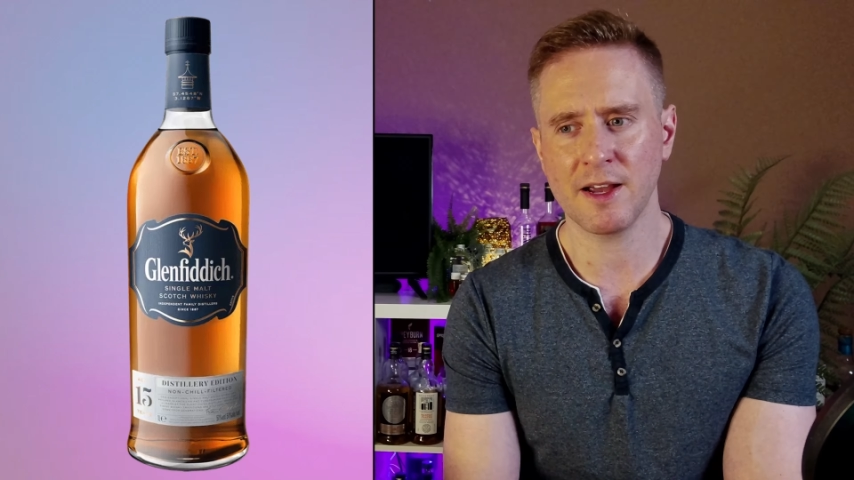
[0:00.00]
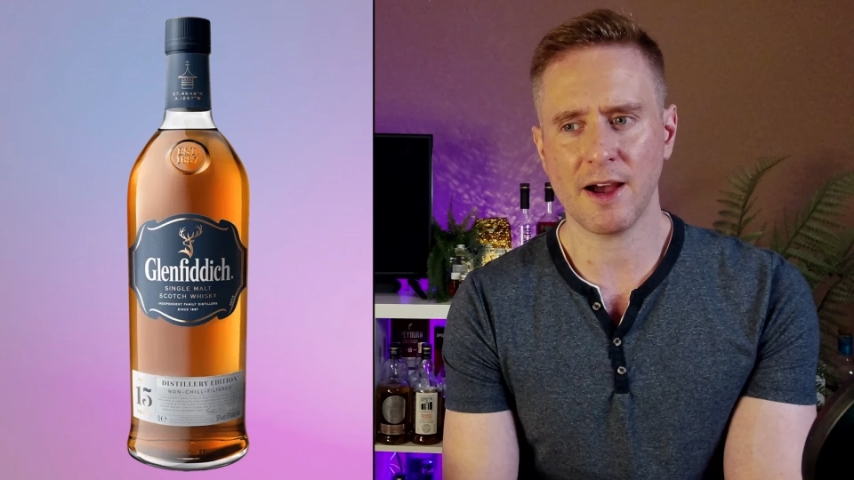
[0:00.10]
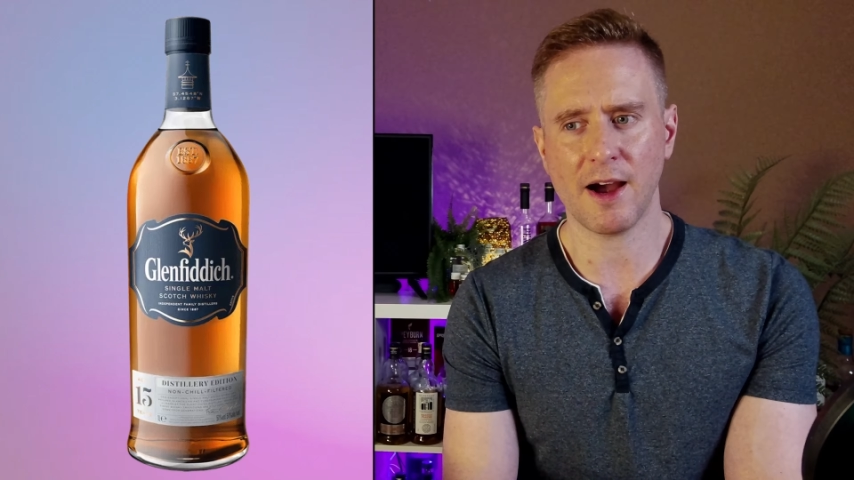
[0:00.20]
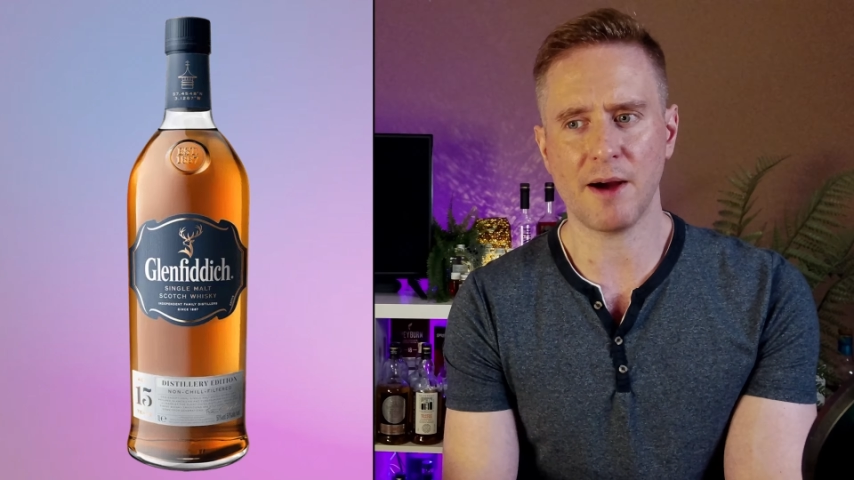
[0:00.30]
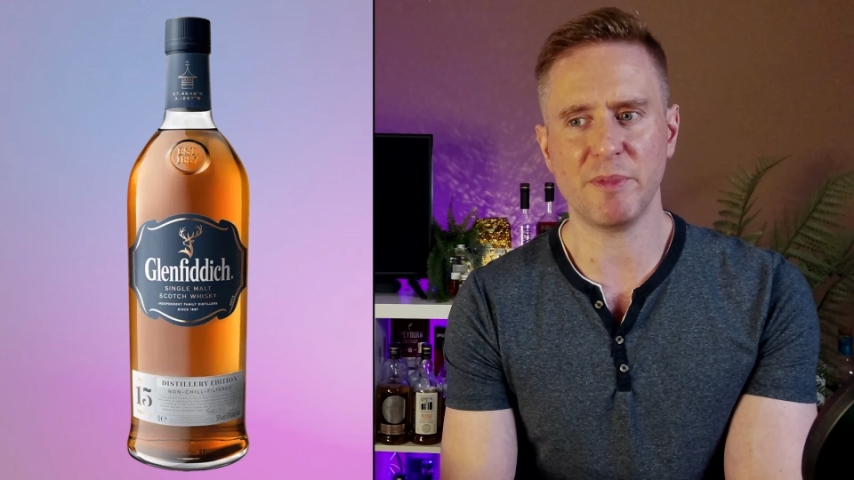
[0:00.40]

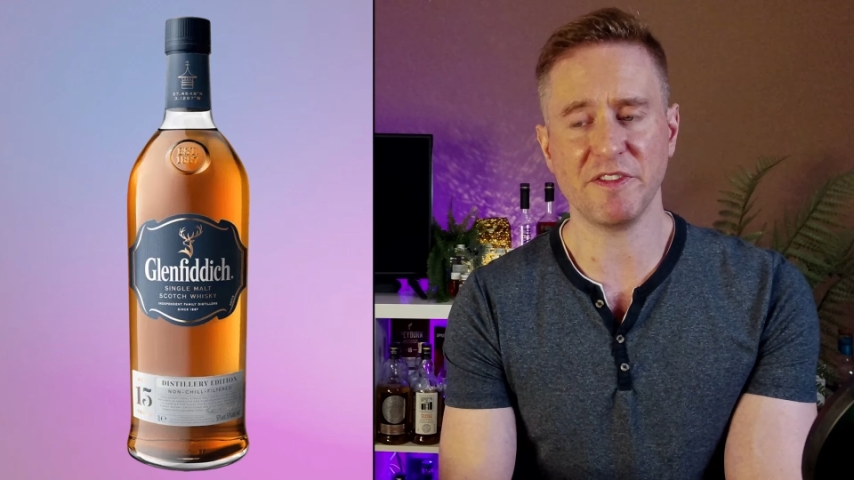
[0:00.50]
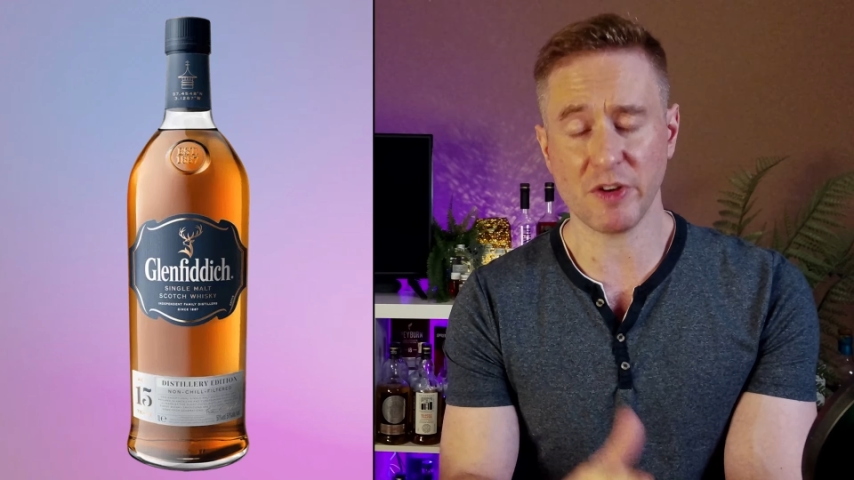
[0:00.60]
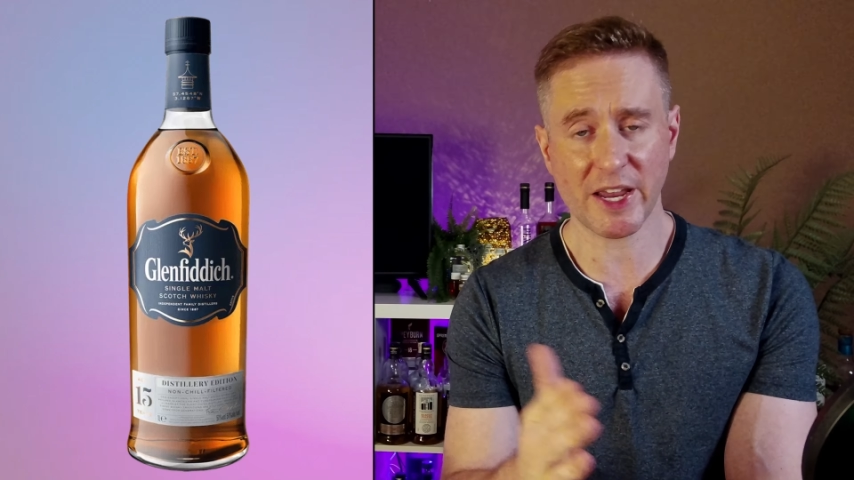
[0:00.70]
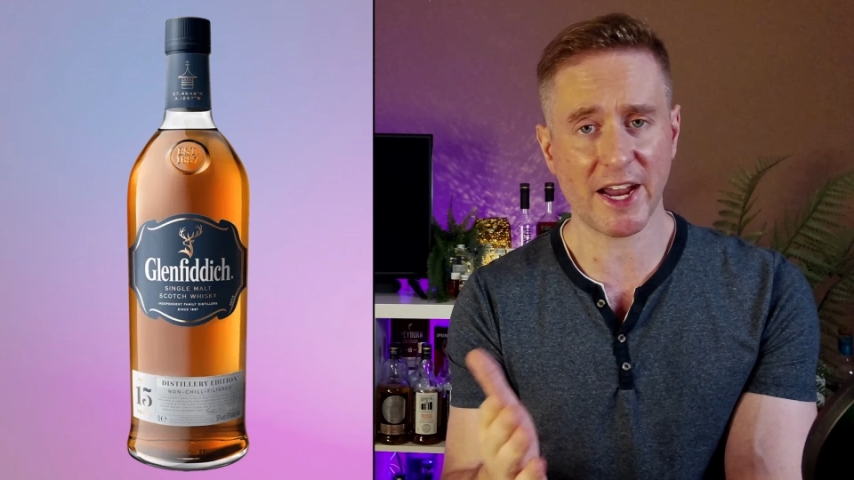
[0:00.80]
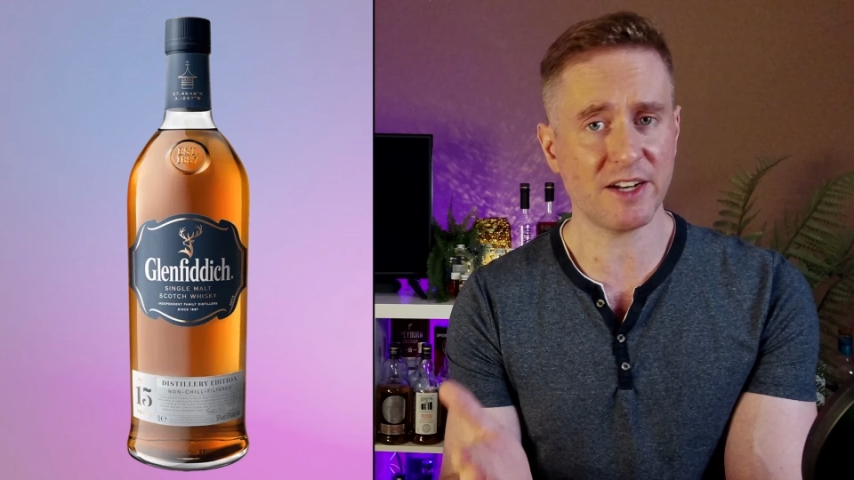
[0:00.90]
Uh, but if you
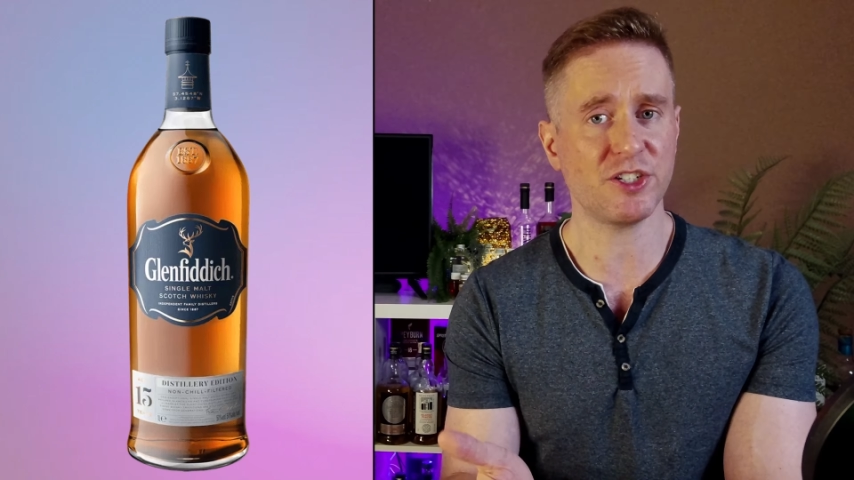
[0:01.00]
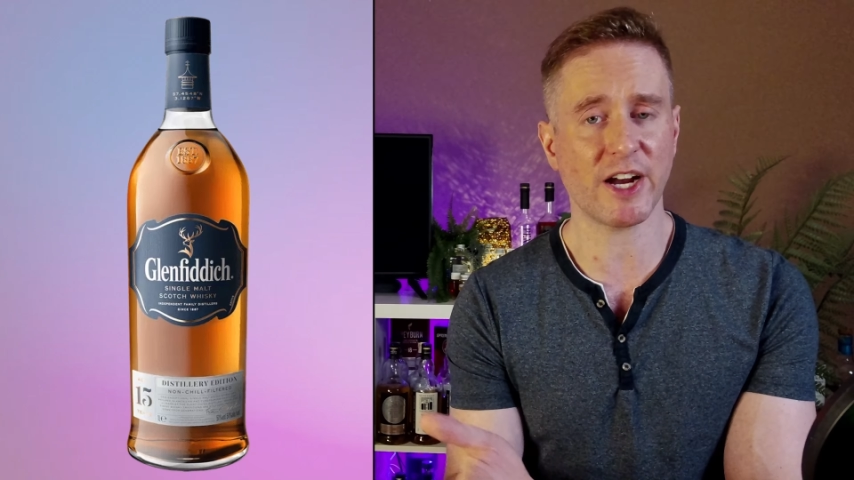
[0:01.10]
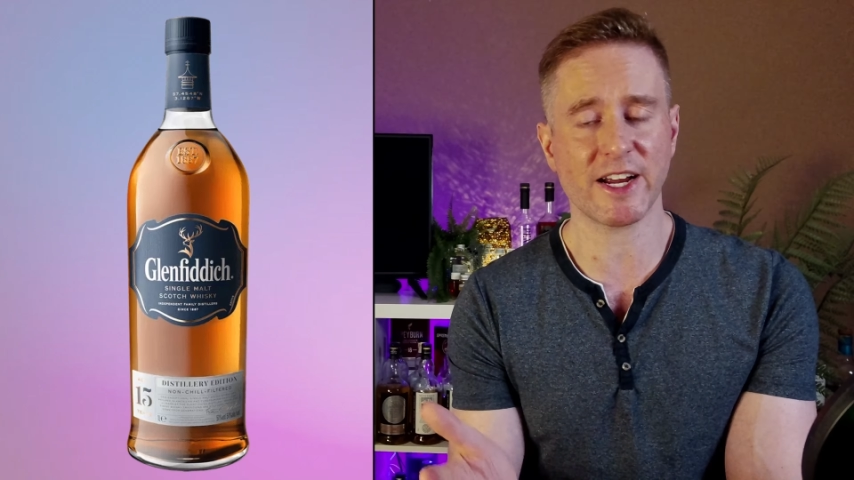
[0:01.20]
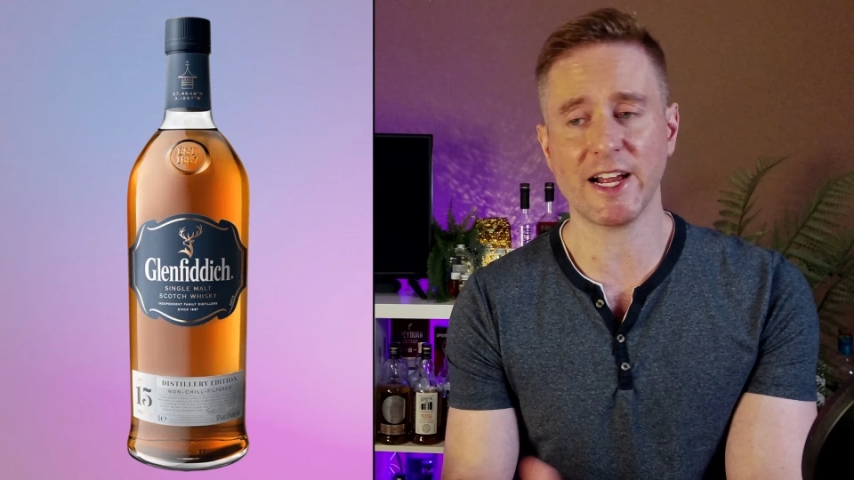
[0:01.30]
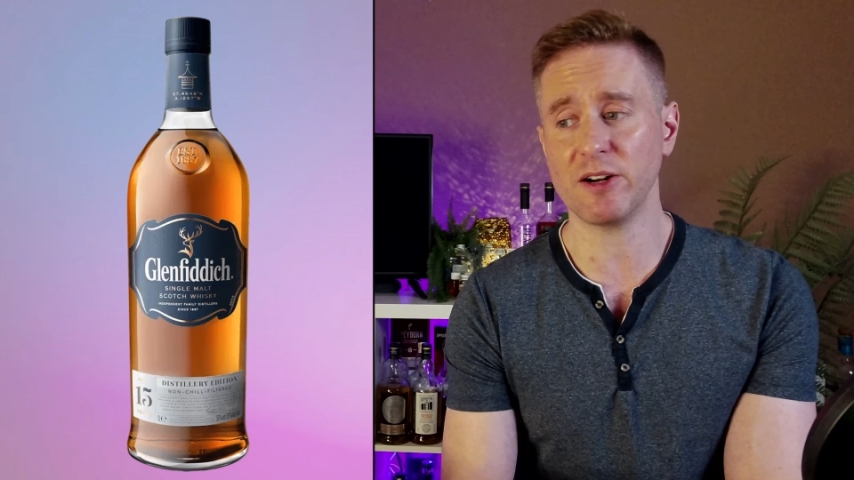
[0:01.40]
can,
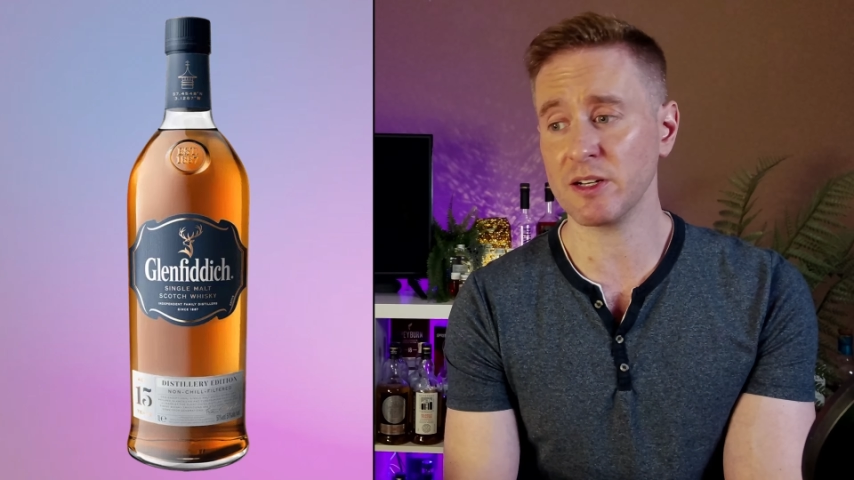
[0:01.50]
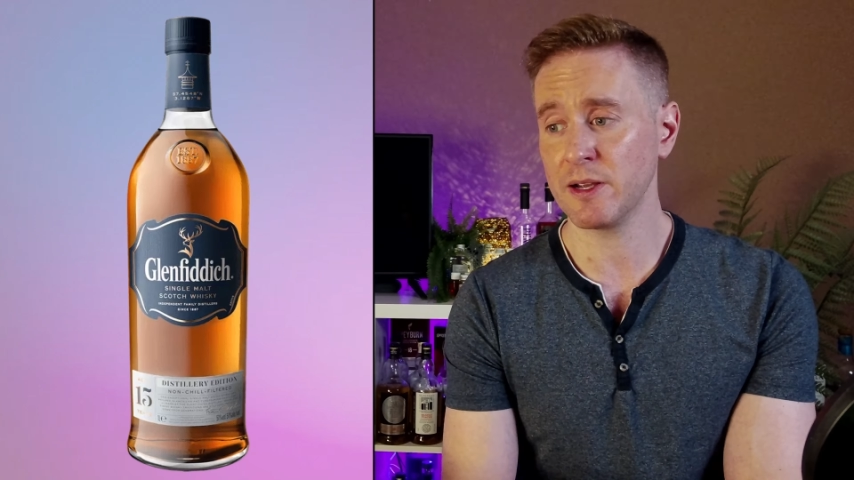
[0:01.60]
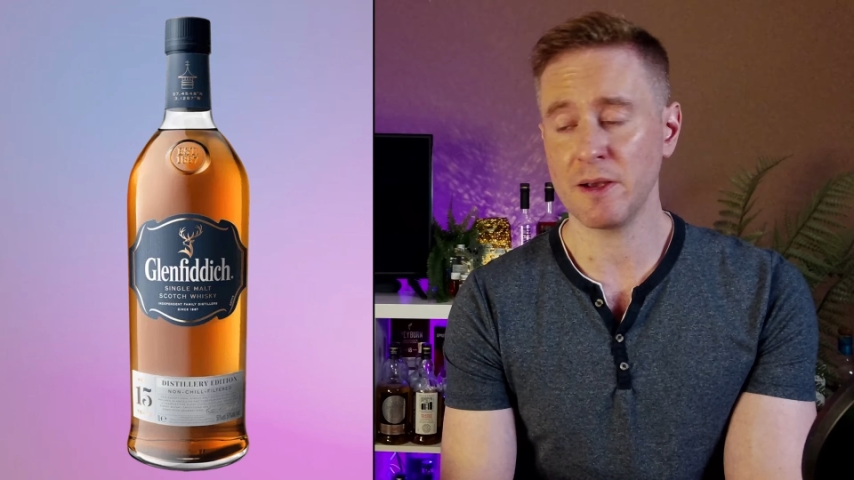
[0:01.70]
check it out.